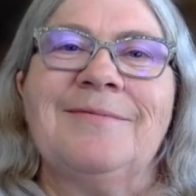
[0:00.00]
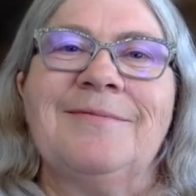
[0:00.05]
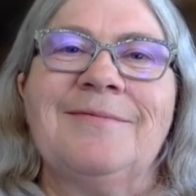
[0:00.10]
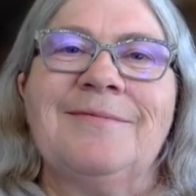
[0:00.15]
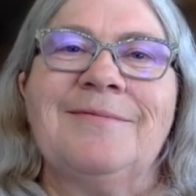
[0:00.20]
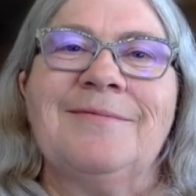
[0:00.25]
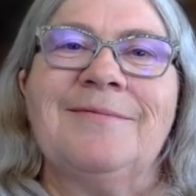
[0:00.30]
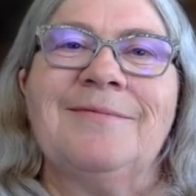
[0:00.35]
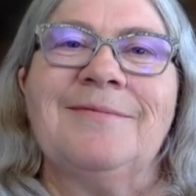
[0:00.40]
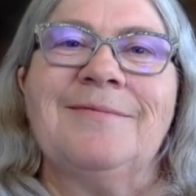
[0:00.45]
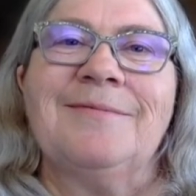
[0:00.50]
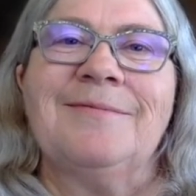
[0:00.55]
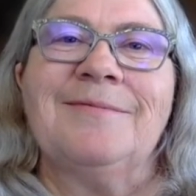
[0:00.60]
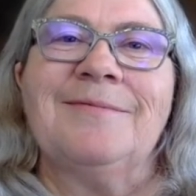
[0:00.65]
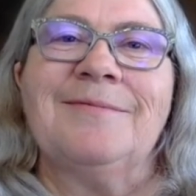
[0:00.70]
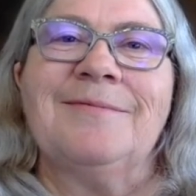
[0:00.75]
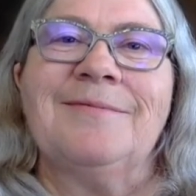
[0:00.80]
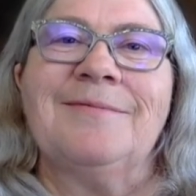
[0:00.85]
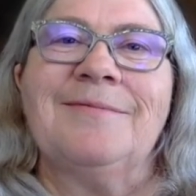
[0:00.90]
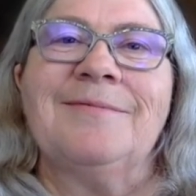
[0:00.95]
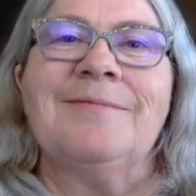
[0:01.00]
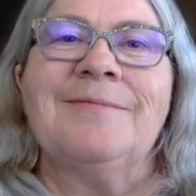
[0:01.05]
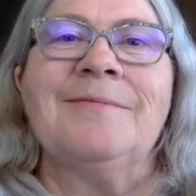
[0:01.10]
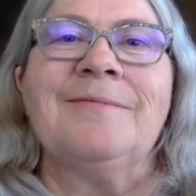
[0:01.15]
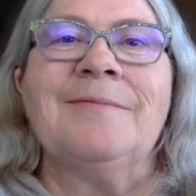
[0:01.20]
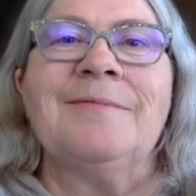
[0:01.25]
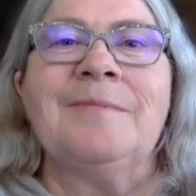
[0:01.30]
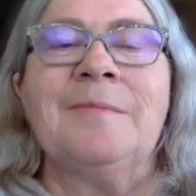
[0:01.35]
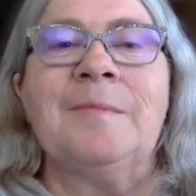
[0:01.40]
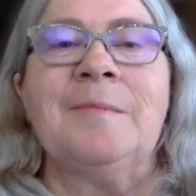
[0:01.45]

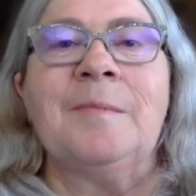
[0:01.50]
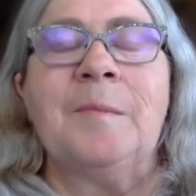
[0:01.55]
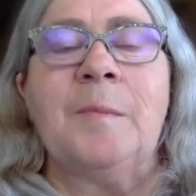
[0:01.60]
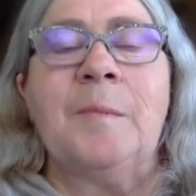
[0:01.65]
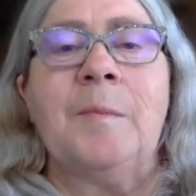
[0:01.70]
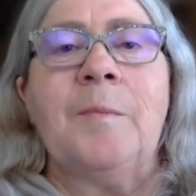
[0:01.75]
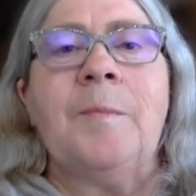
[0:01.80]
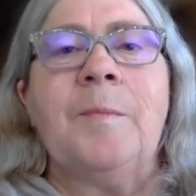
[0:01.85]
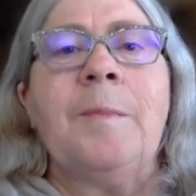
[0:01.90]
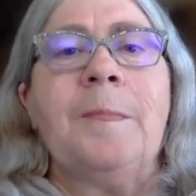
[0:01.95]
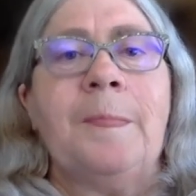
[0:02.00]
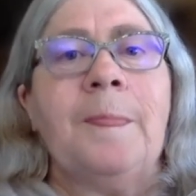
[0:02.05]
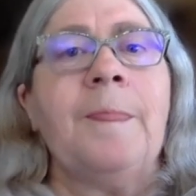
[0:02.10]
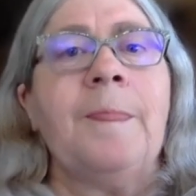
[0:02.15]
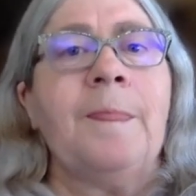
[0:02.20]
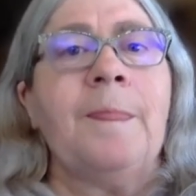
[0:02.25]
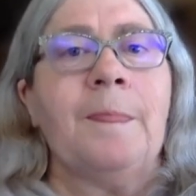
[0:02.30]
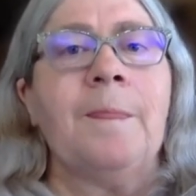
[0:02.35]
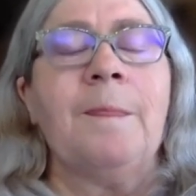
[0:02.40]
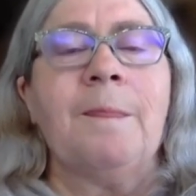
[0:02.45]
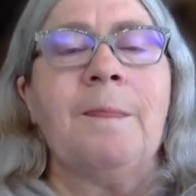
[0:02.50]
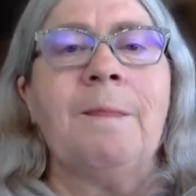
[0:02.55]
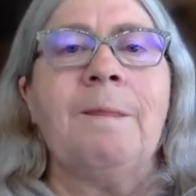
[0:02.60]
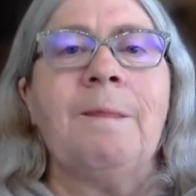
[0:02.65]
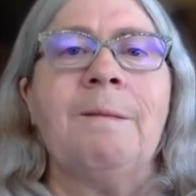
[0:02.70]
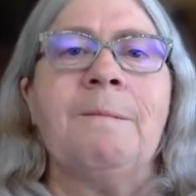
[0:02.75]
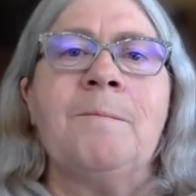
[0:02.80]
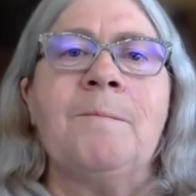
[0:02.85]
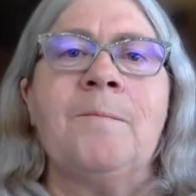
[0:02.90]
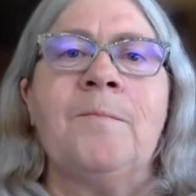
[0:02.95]

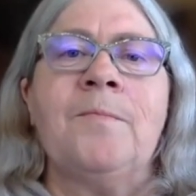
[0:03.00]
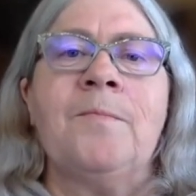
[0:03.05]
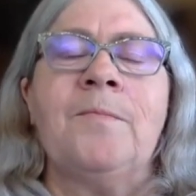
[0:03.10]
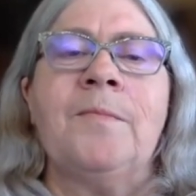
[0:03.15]
No words are spoken by the person on screen.